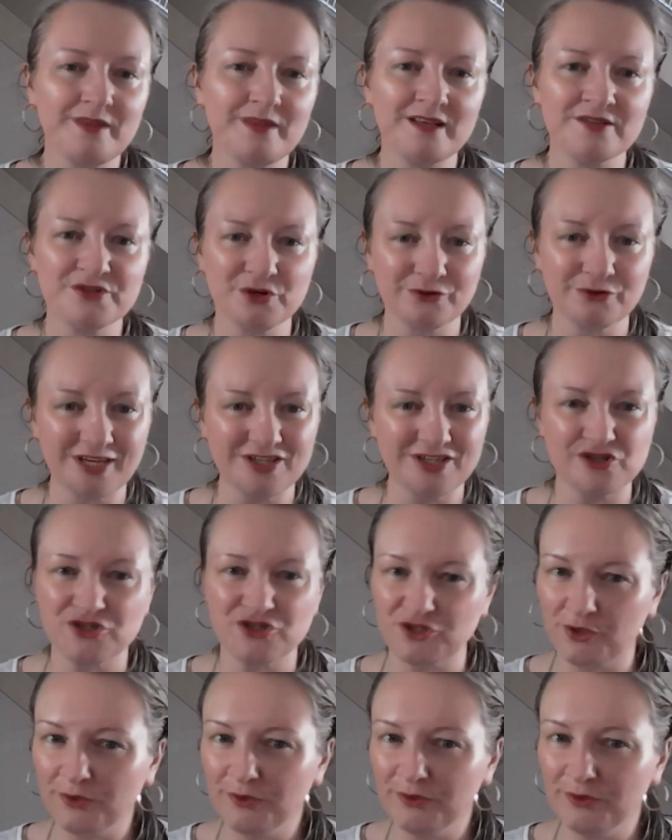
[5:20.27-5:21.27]
So they
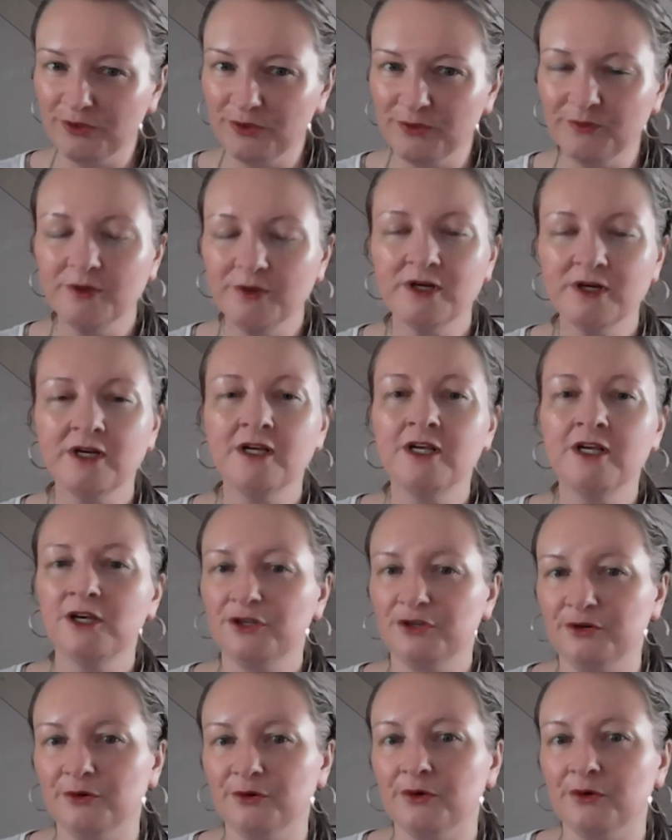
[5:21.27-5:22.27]
show you
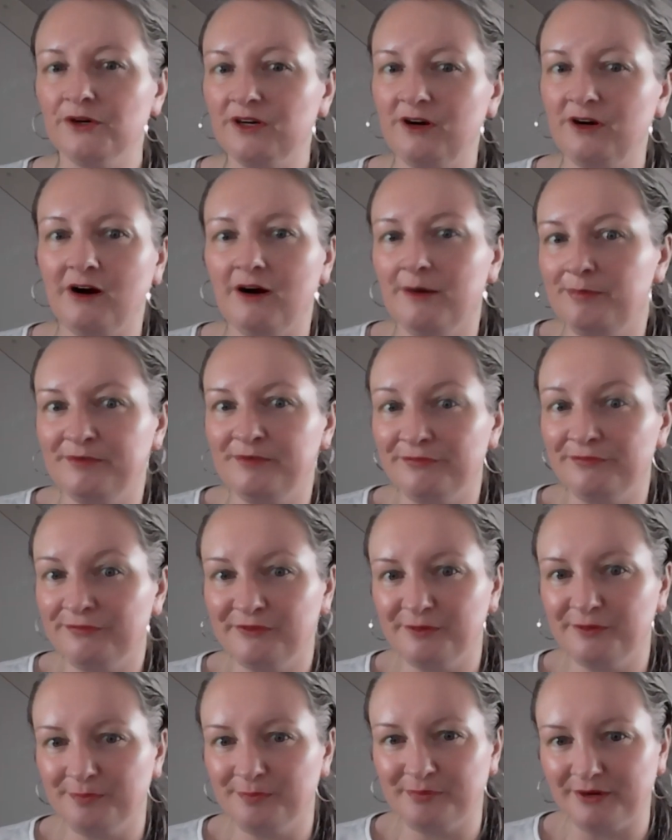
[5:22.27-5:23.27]
your carbon
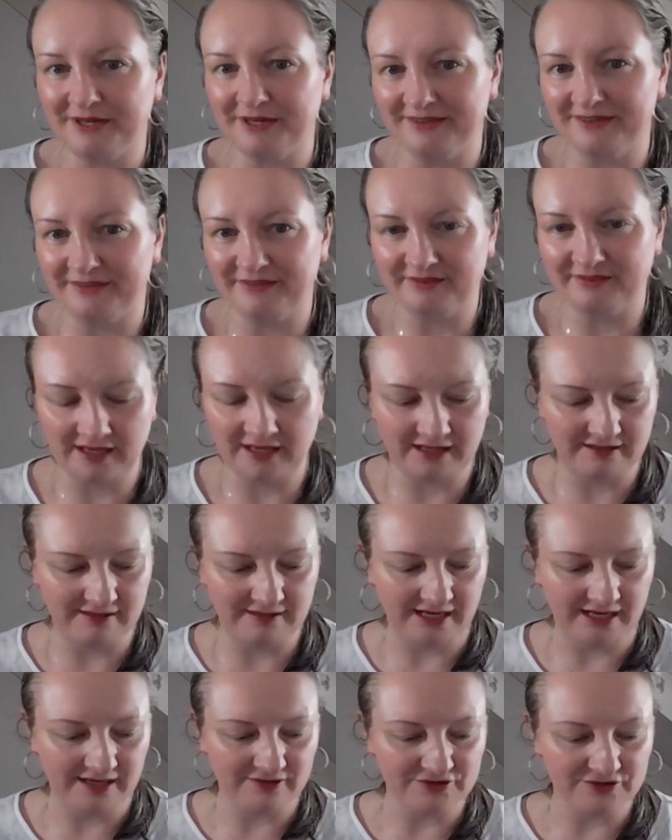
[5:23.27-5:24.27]
footprint and
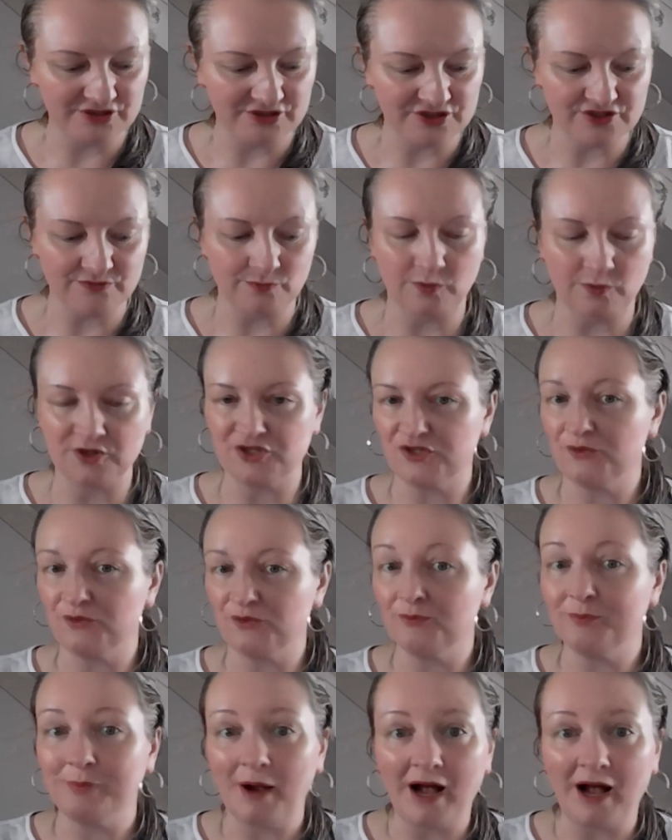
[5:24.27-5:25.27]
they're just what
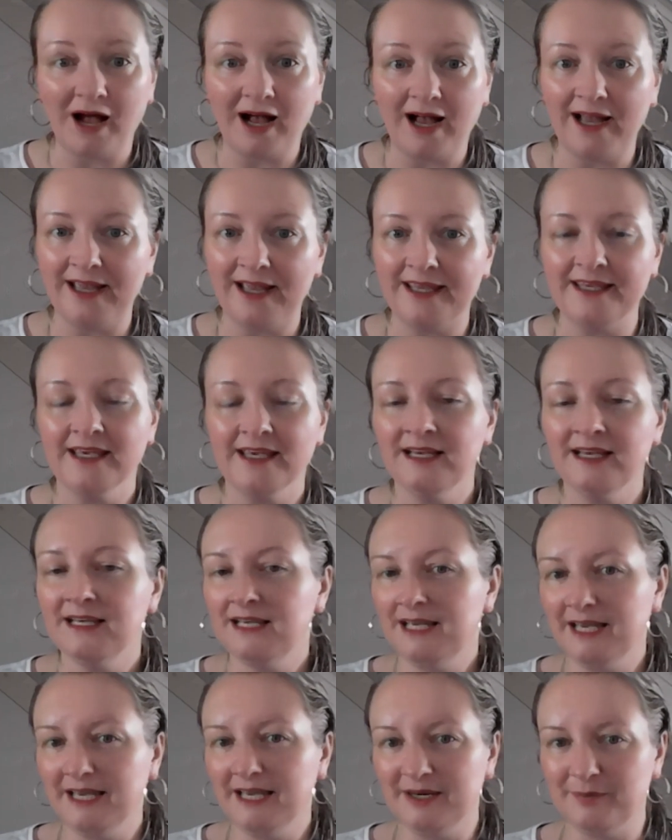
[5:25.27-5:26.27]
you buy.
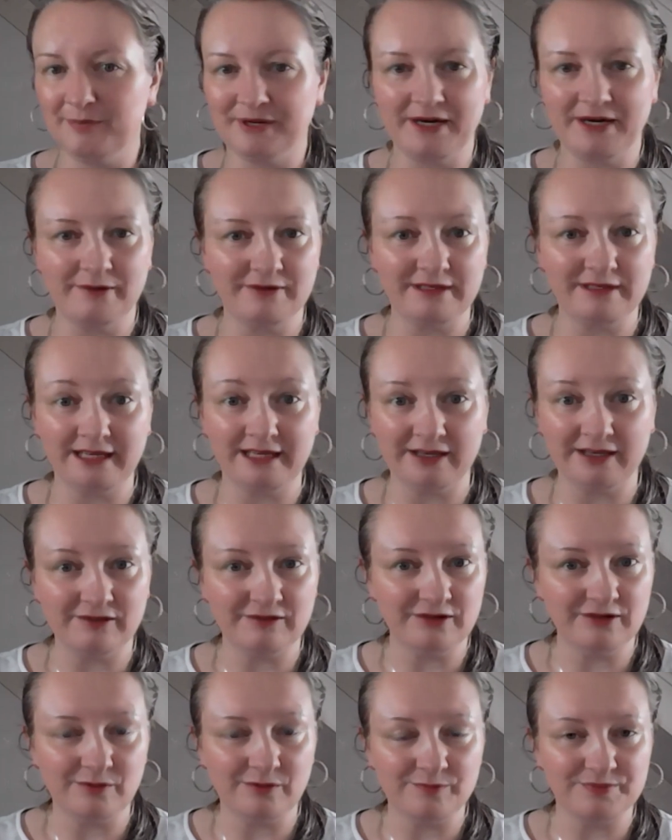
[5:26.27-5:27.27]
And apparently, I
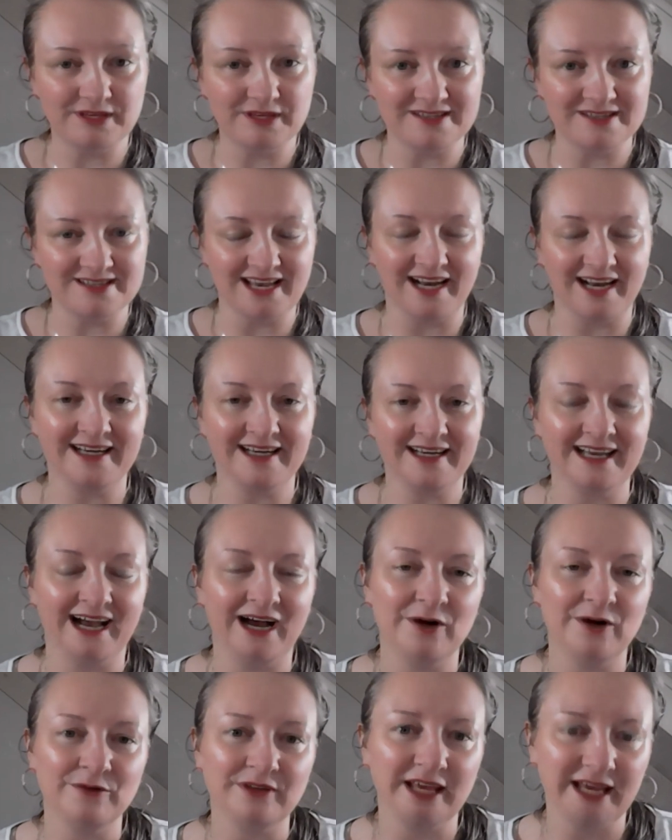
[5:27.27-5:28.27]
don't know exactly
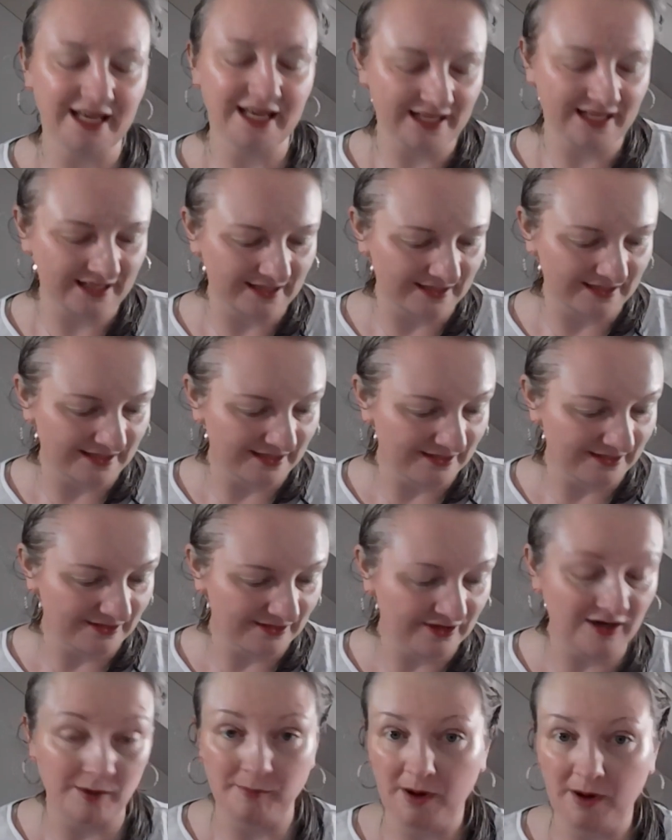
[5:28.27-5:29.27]
how they
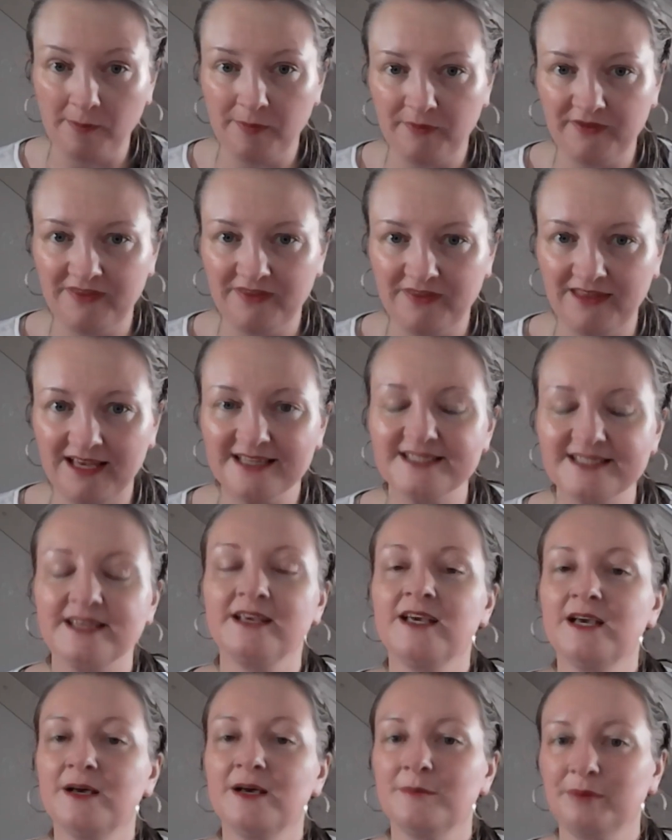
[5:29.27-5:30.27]
come up with that,
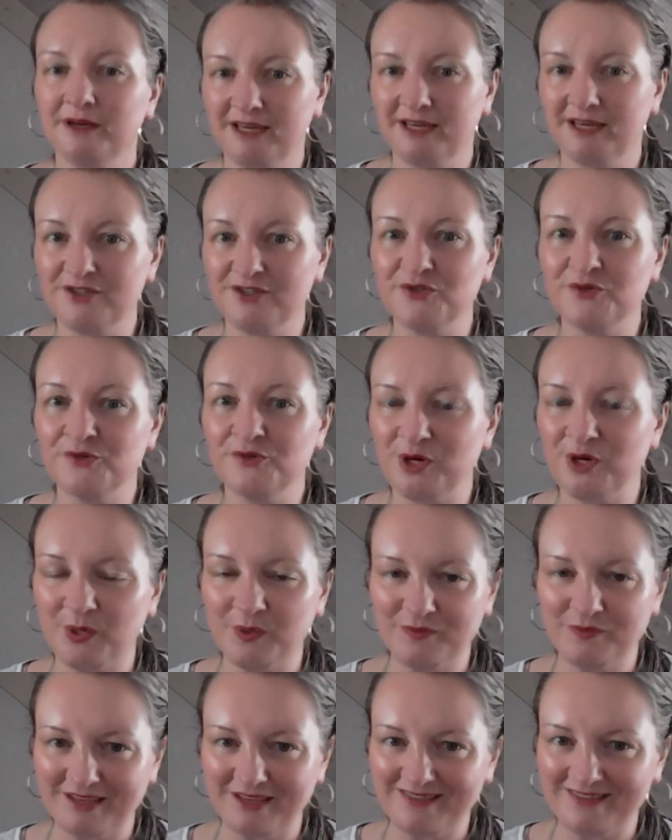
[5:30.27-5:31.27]
but I do
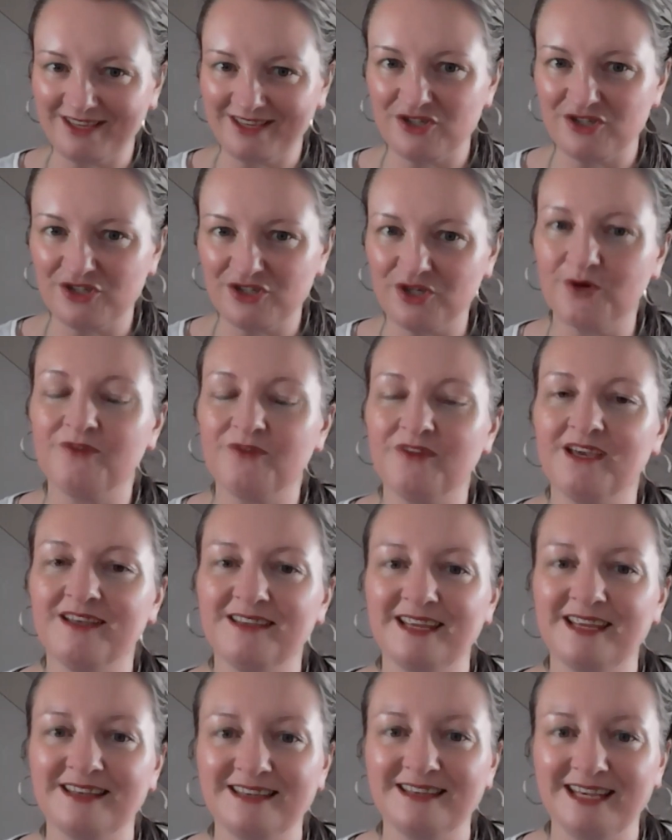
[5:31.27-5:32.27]
know that they show
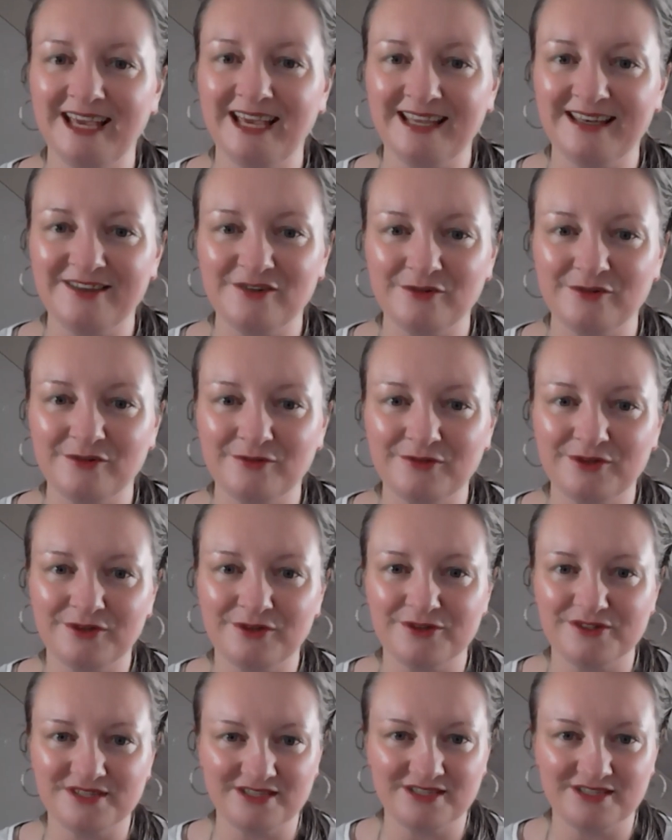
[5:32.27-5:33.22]
that at the end of your,